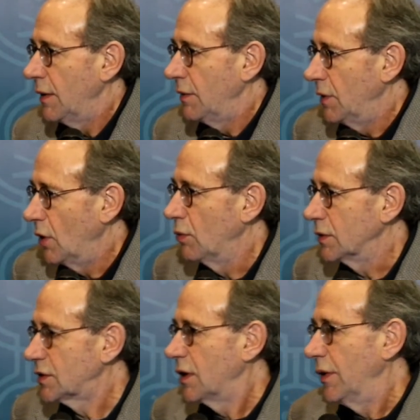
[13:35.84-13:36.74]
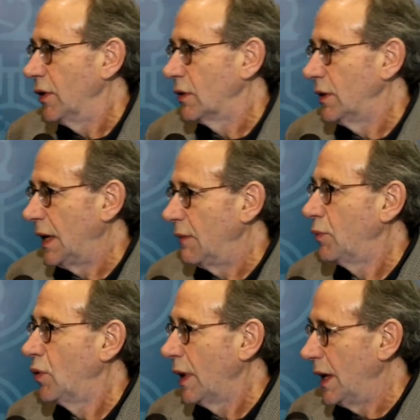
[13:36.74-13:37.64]
and know what's going on in that,
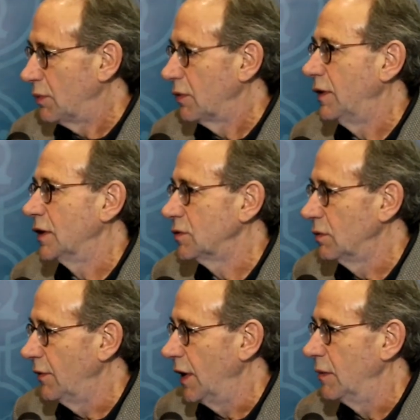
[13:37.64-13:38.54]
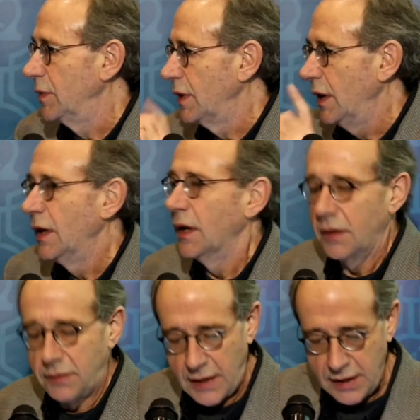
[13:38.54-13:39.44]
pull out professional development.
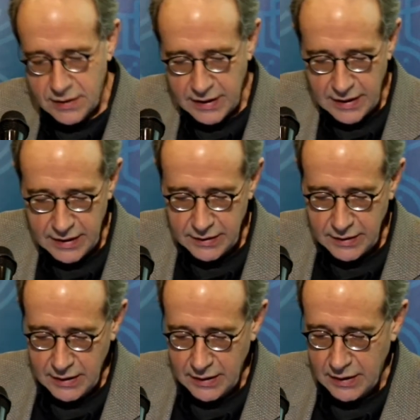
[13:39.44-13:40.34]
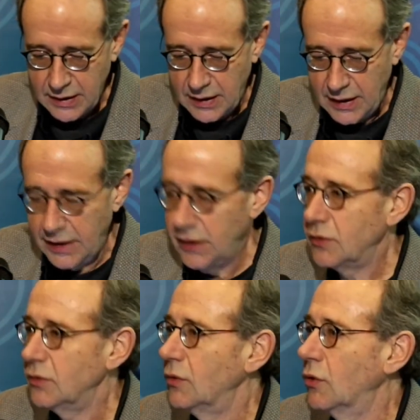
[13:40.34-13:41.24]
They can
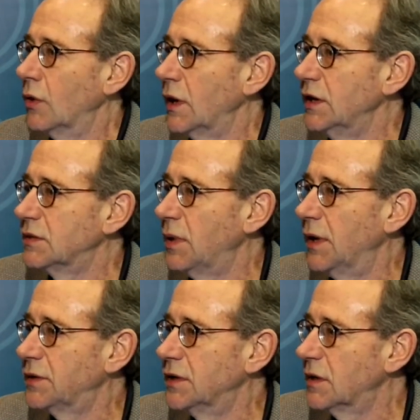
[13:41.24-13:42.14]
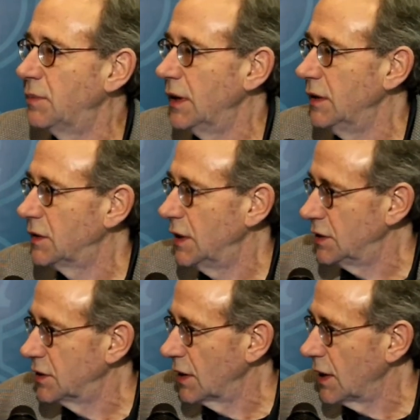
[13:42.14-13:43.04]
lead or at least participate in
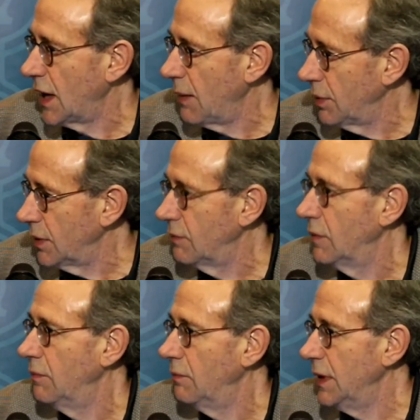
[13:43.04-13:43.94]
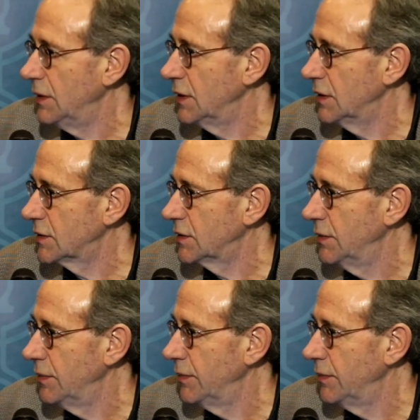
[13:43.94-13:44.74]
teacher collaborative meetings.